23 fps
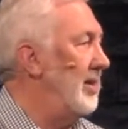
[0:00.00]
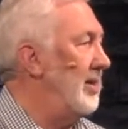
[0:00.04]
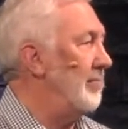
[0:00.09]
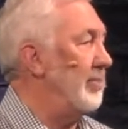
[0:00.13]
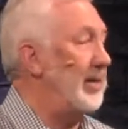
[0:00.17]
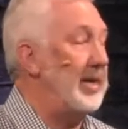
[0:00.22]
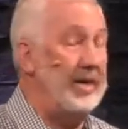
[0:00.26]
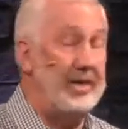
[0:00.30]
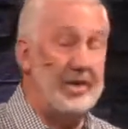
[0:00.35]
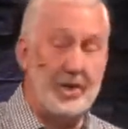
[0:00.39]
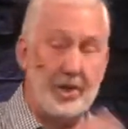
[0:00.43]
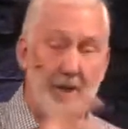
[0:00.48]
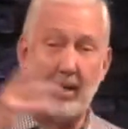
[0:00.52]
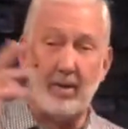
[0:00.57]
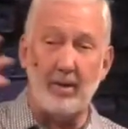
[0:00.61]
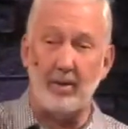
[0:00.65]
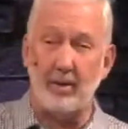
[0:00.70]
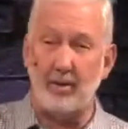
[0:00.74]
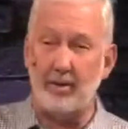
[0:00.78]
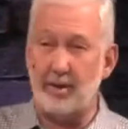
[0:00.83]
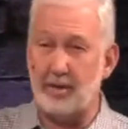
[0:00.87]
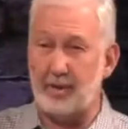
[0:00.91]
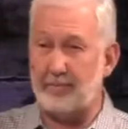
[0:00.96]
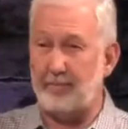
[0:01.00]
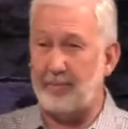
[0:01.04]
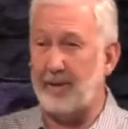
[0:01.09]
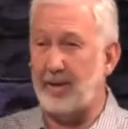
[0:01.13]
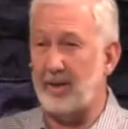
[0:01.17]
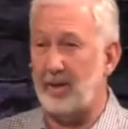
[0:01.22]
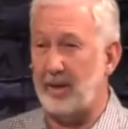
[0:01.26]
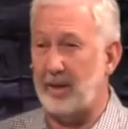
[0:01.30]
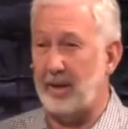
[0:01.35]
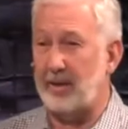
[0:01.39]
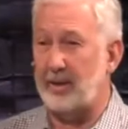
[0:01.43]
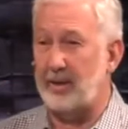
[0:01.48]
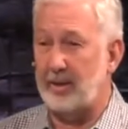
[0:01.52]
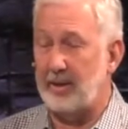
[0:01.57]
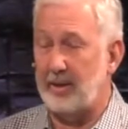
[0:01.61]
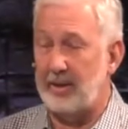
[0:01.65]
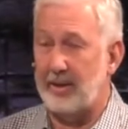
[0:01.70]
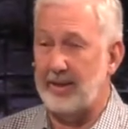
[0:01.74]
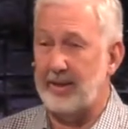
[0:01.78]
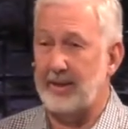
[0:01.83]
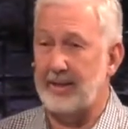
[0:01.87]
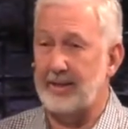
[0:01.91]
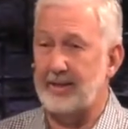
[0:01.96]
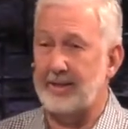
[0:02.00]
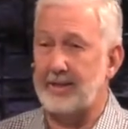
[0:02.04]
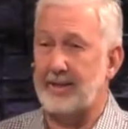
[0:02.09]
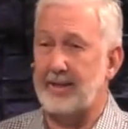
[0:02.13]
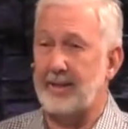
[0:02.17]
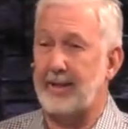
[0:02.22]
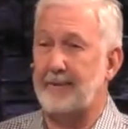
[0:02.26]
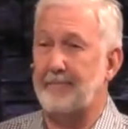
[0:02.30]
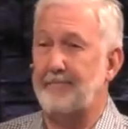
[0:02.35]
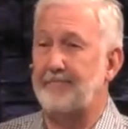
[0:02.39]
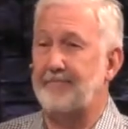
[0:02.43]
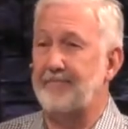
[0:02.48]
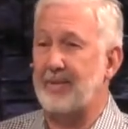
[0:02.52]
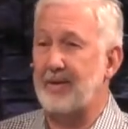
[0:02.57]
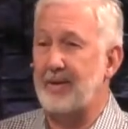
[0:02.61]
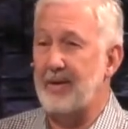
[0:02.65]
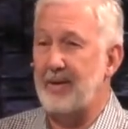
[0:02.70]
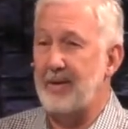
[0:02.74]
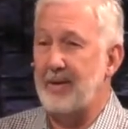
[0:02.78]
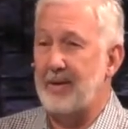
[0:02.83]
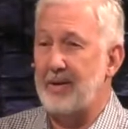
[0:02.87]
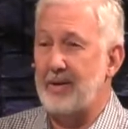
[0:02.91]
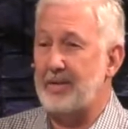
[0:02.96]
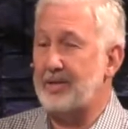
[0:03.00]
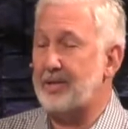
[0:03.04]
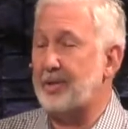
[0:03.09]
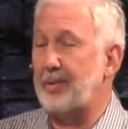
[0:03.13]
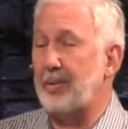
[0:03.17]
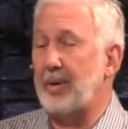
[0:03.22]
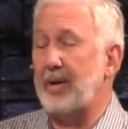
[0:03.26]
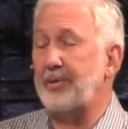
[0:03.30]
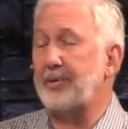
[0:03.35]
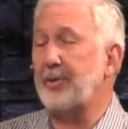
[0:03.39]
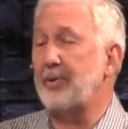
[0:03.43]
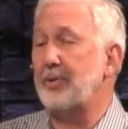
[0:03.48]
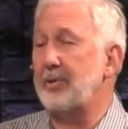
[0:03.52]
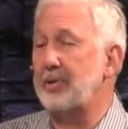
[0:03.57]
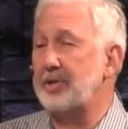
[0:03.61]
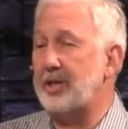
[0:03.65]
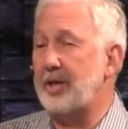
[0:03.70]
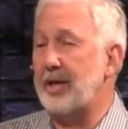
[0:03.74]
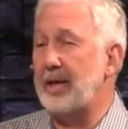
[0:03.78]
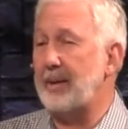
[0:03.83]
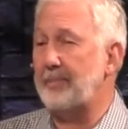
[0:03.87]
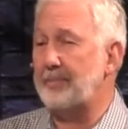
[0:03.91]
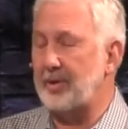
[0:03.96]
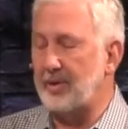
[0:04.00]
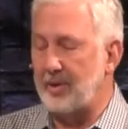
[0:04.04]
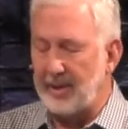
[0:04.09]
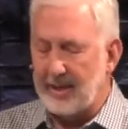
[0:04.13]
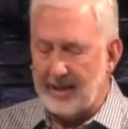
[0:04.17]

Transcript: But in general, the Spirit is, um, is throughout the whole chapter.